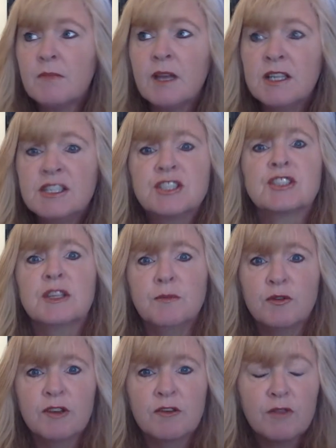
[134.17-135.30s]
Additionally,
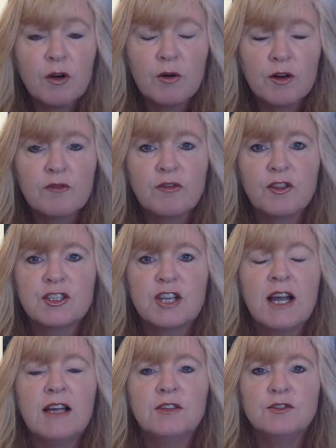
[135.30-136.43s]
moving forward, for the
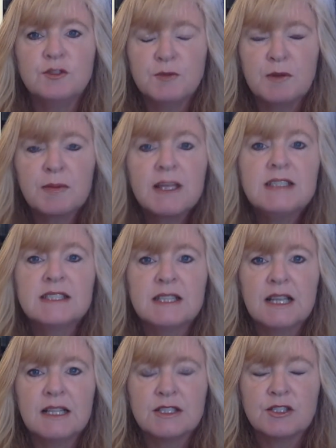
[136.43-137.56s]
child who's been placed in
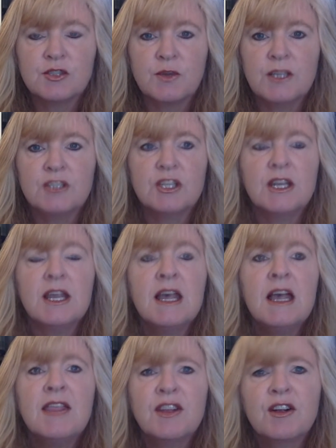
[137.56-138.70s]
that situation,
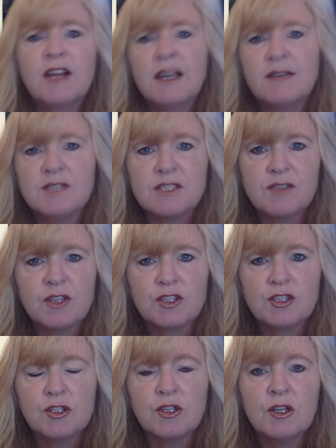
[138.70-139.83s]
they're going to have
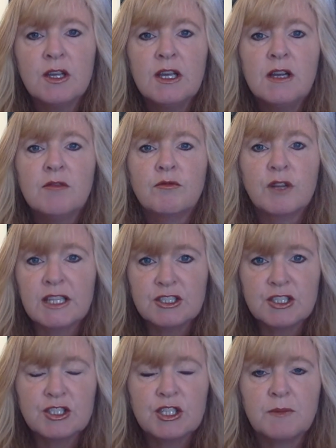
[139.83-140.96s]
dysfunctional
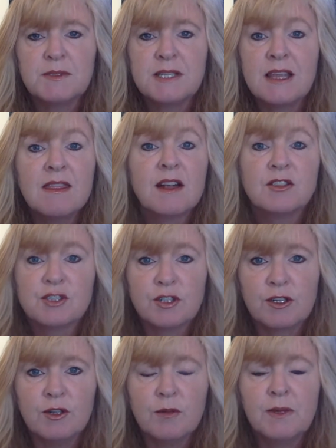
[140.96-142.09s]
relationships in their
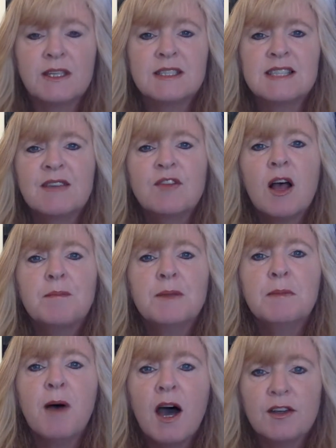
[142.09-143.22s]
circle because they've not
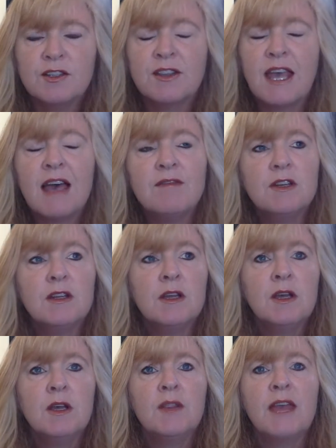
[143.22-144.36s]
been modeled. They haven't
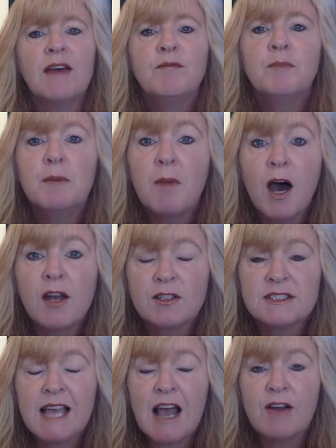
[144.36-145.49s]
been
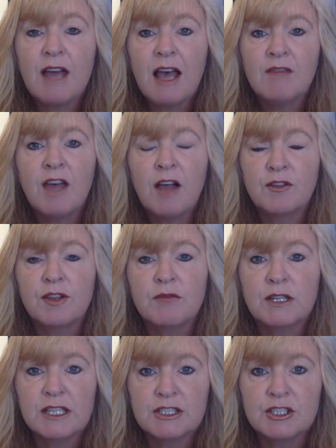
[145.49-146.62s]
modeled how to have healthy
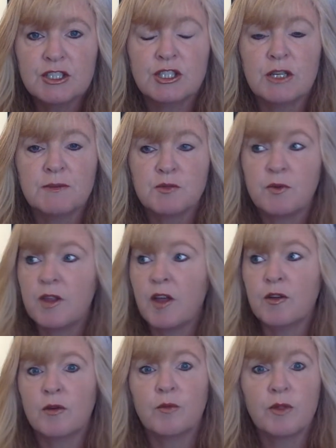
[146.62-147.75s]
relationships with
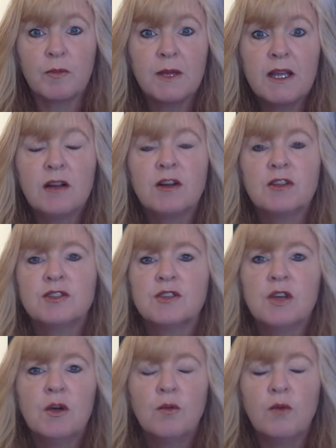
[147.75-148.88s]
peers,
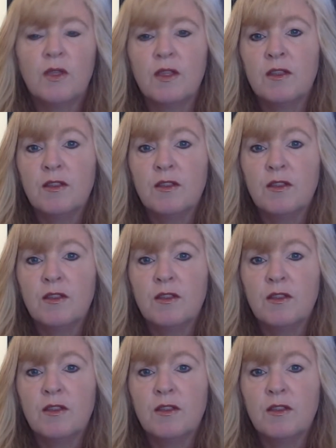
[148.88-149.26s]
with